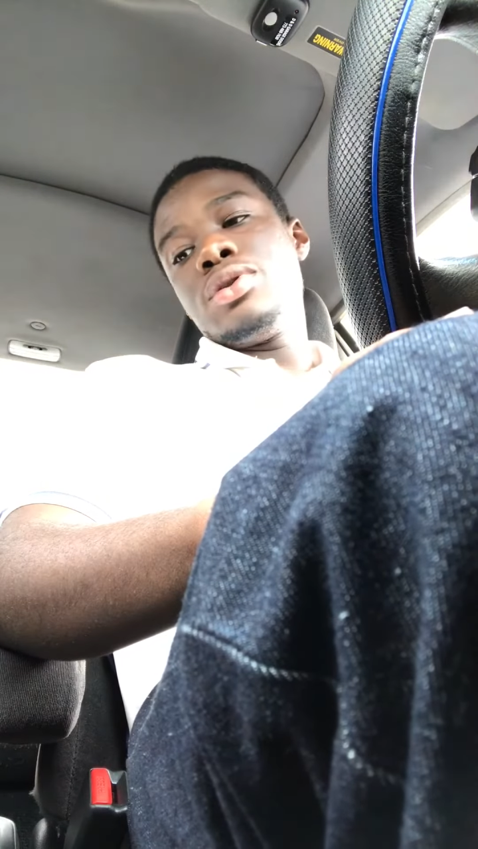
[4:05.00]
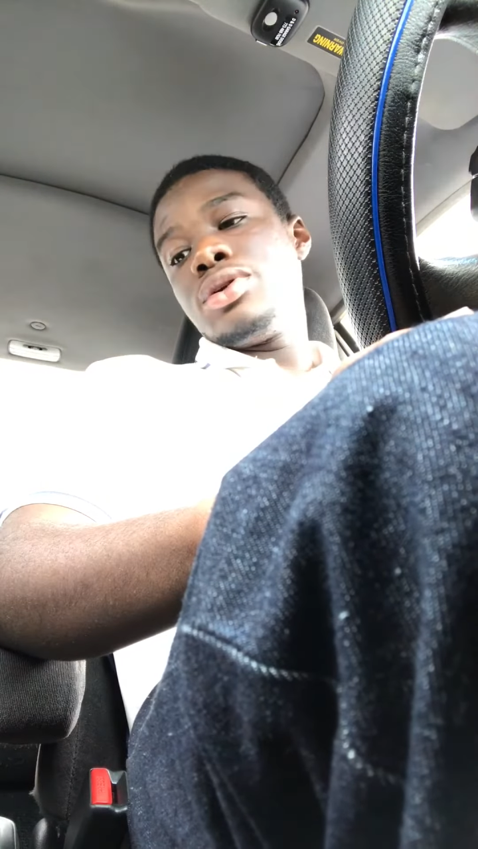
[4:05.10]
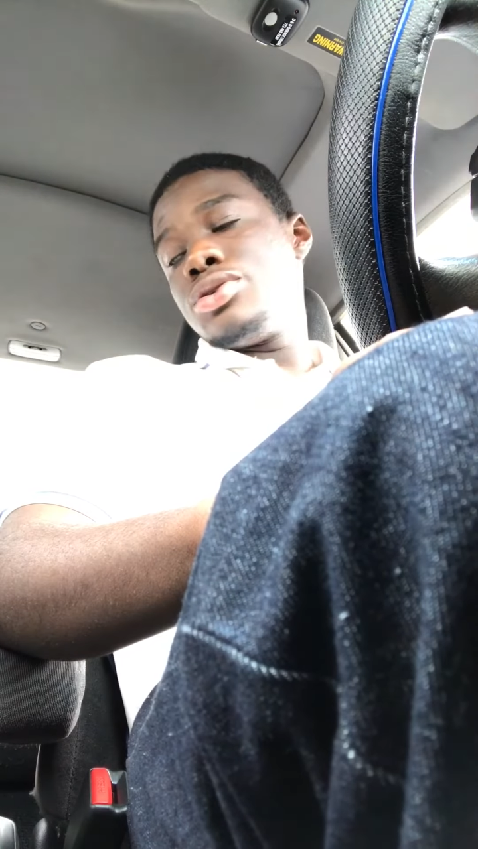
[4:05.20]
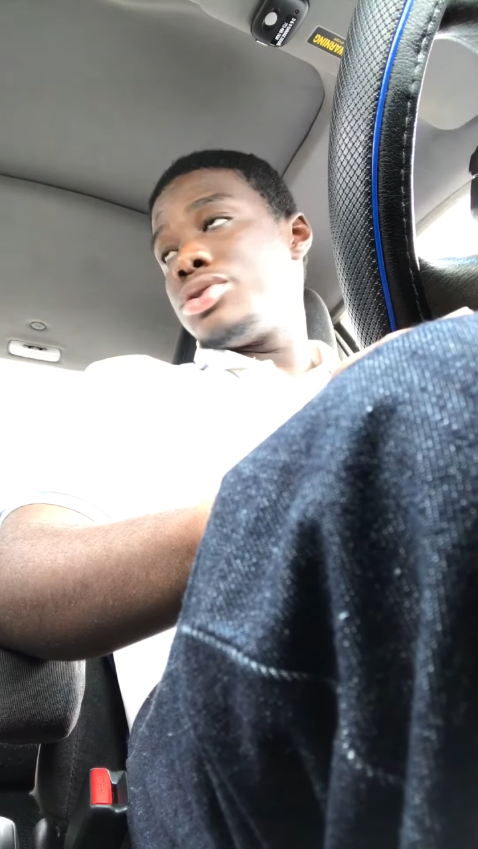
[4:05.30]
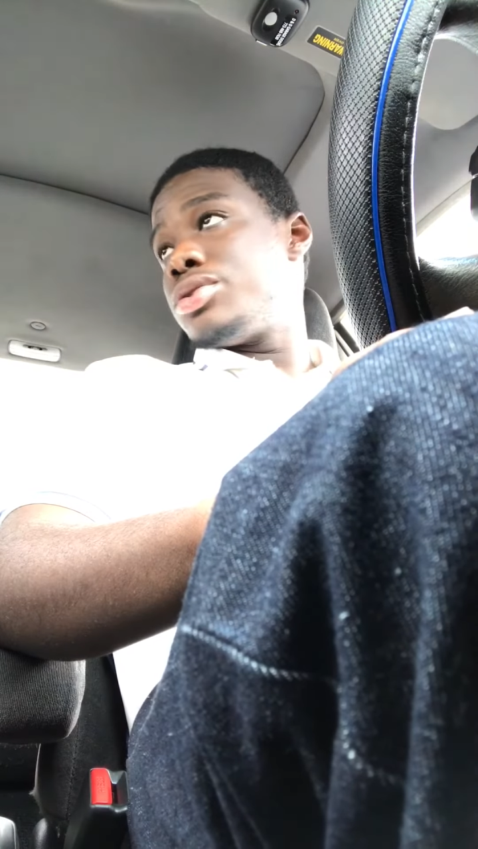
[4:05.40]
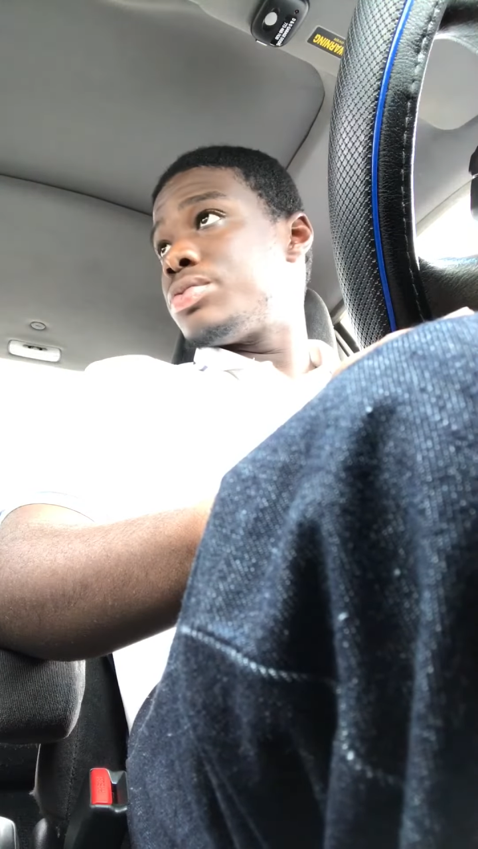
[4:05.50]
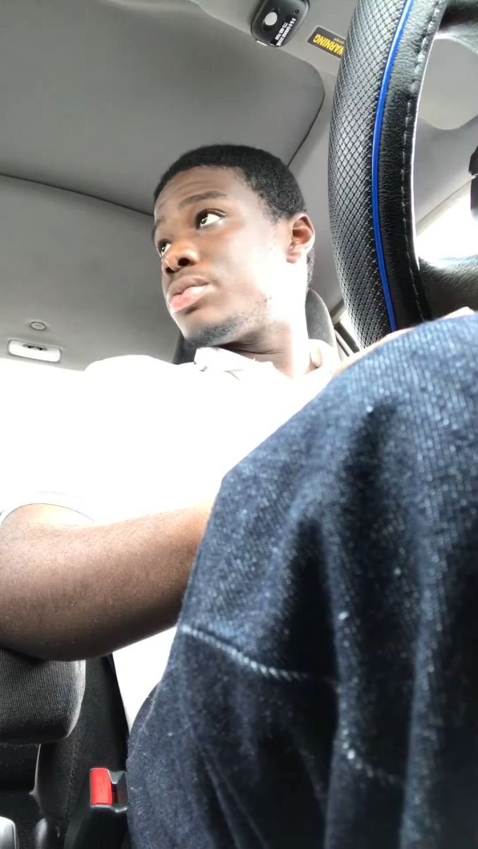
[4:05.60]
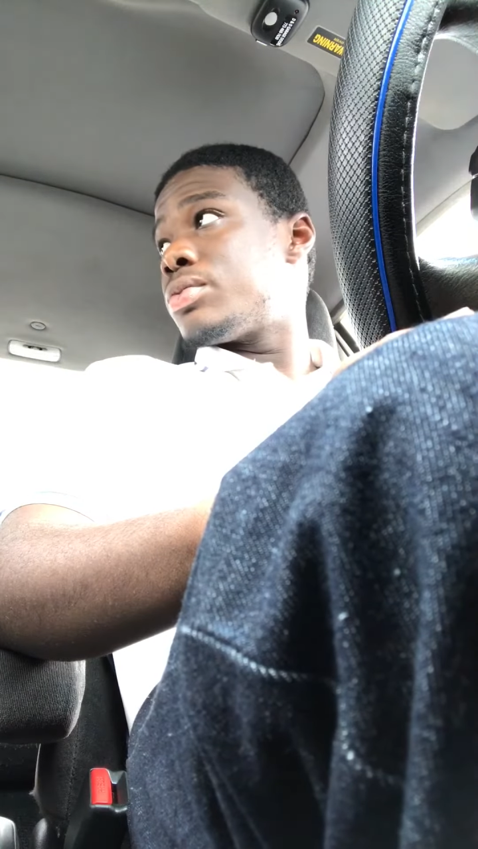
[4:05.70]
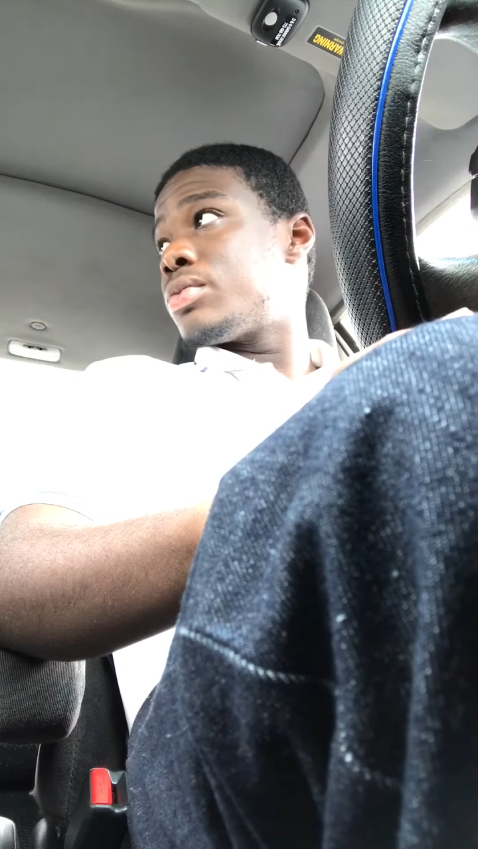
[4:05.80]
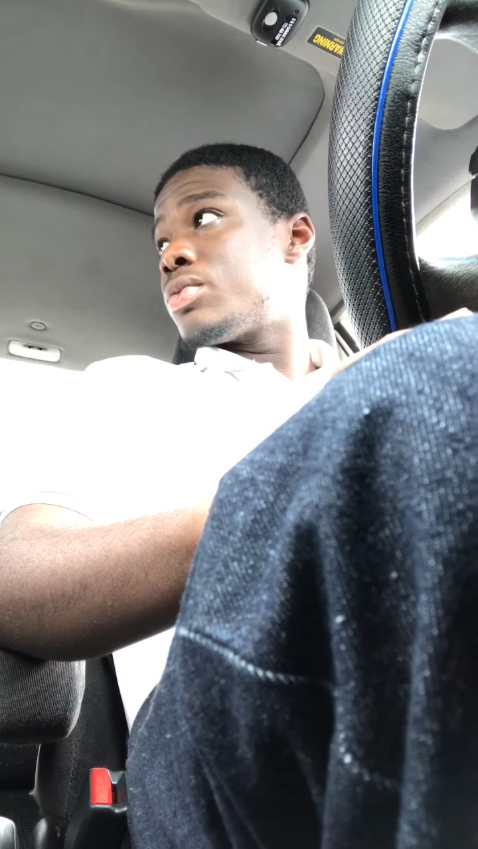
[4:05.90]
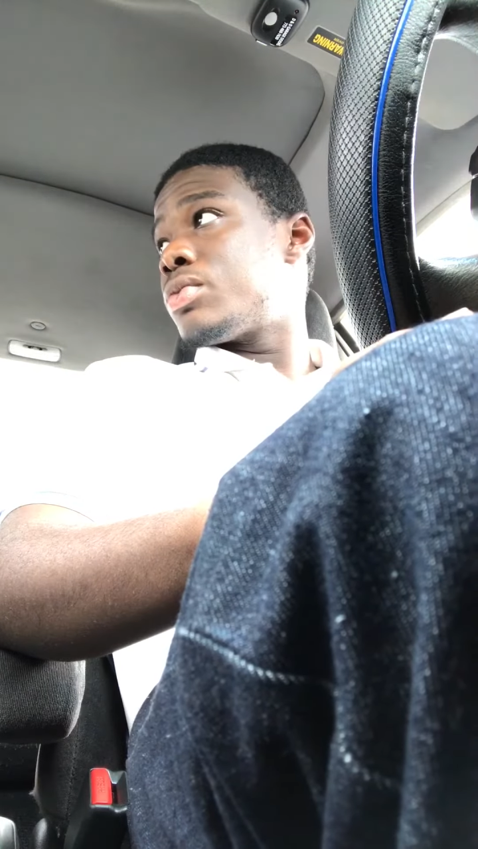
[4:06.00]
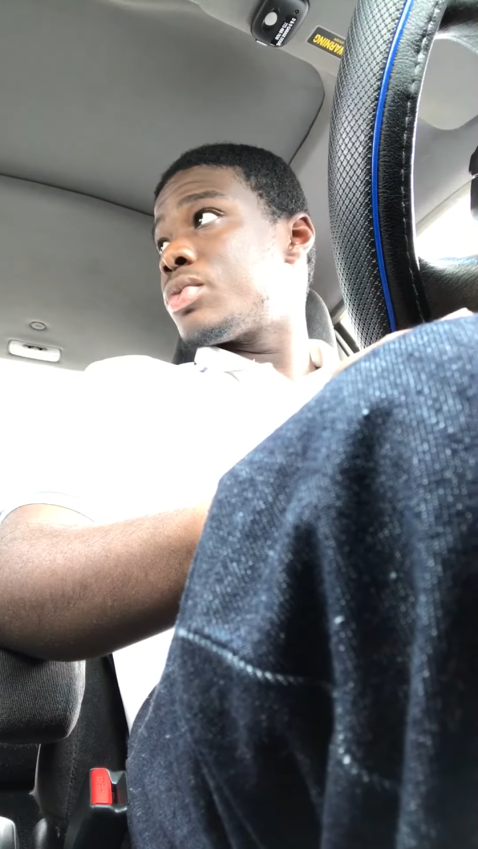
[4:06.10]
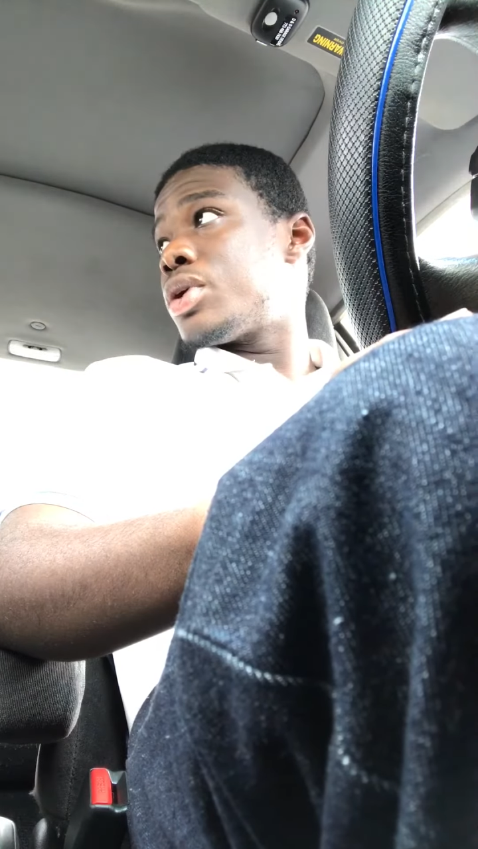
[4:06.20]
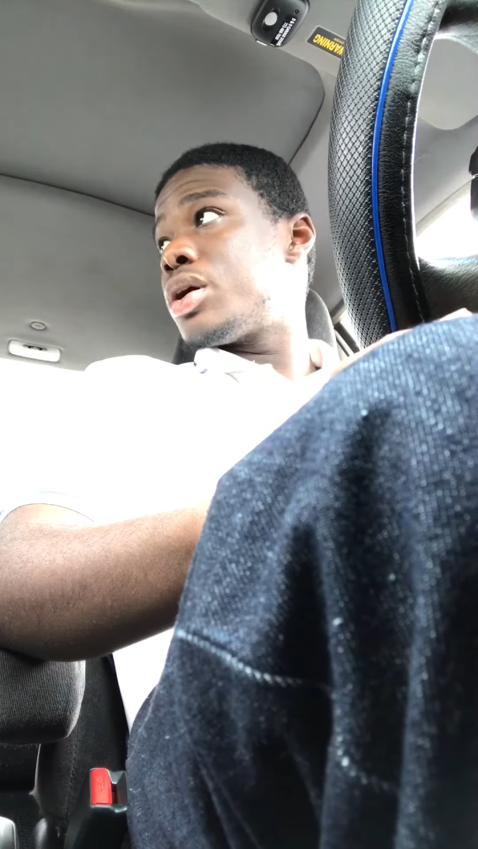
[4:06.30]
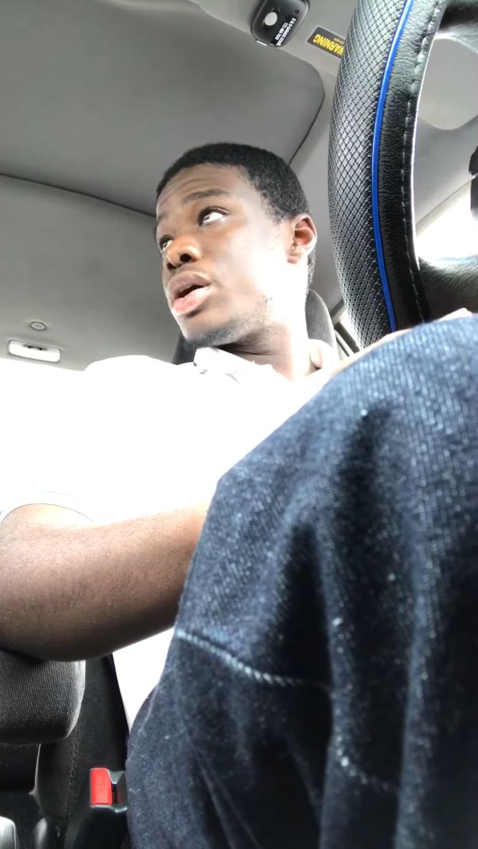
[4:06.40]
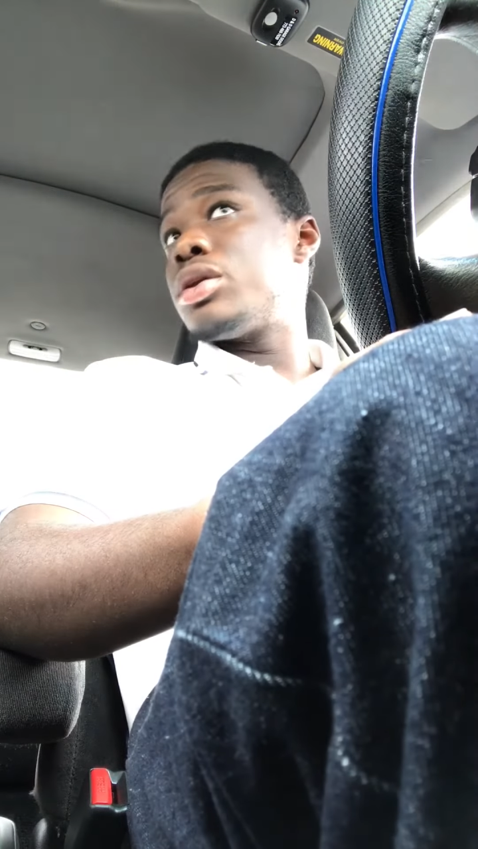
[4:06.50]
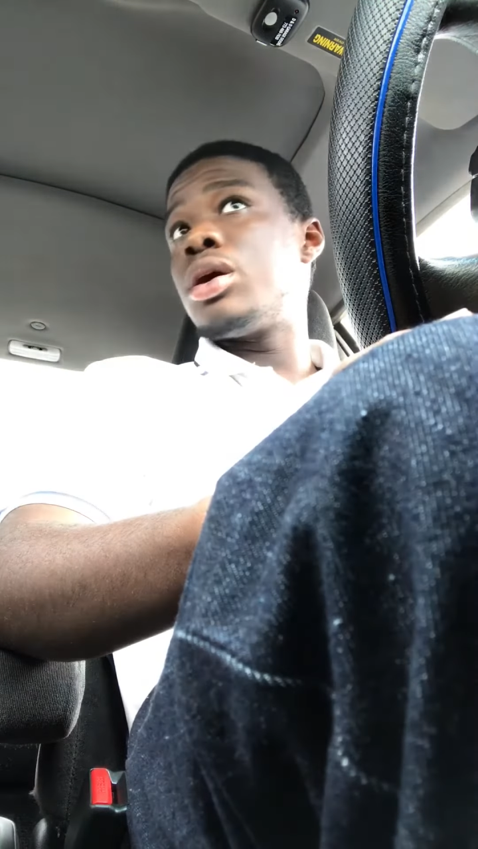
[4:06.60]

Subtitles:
to lunch. And